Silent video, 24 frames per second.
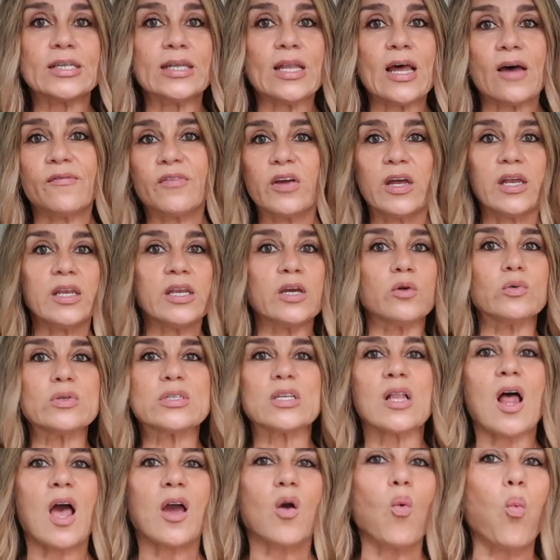love it and it was
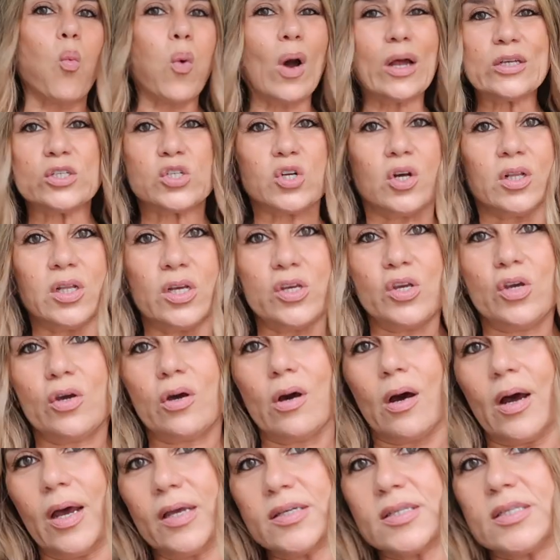like $1, you
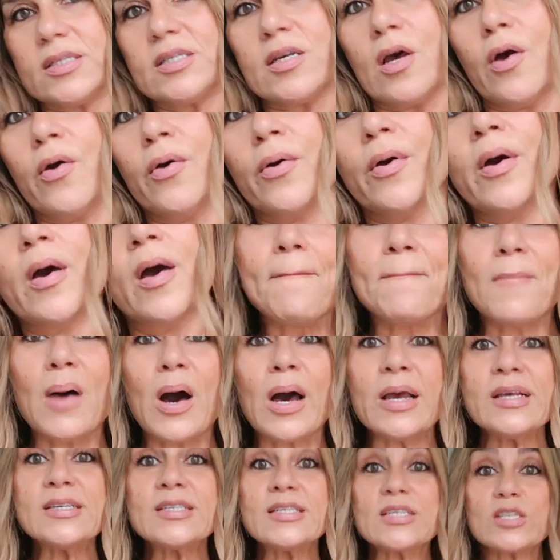guys. So
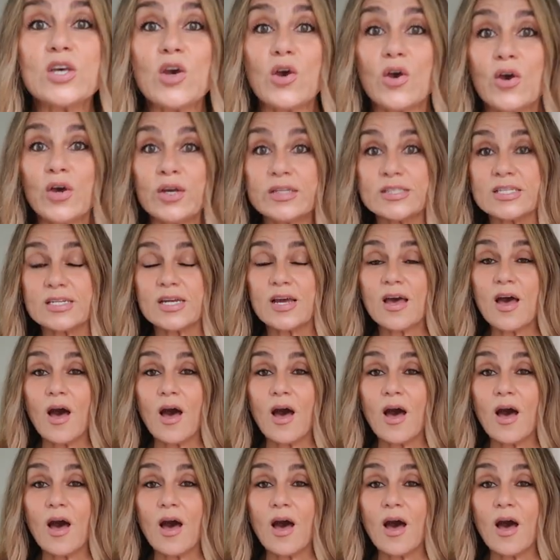my skirt